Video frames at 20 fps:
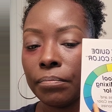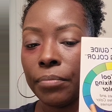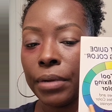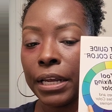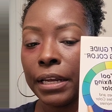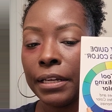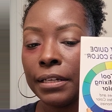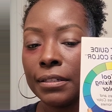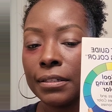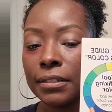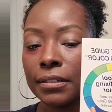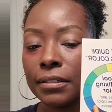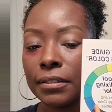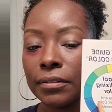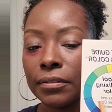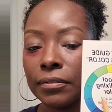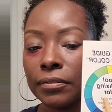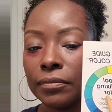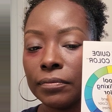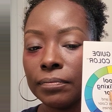base,
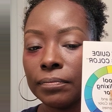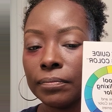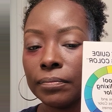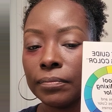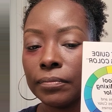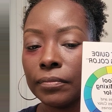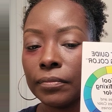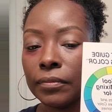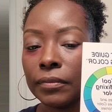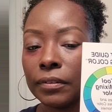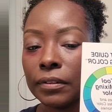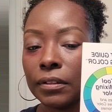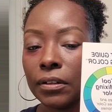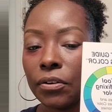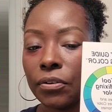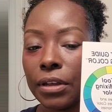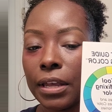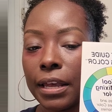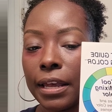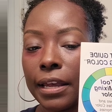
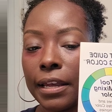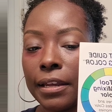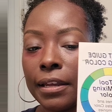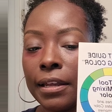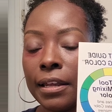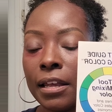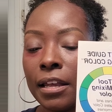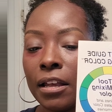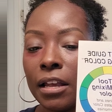okay,